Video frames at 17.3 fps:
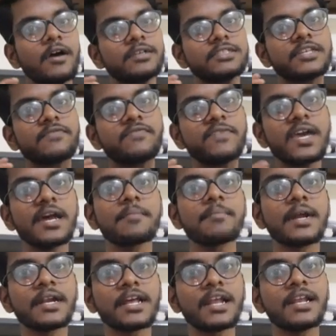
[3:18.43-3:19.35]
severe
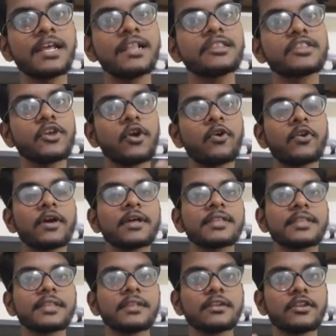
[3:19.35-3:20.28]
mental health due
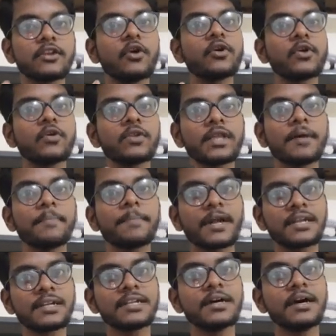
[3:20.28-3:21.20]
to
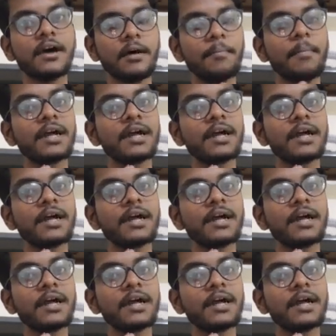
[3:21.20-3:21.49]
the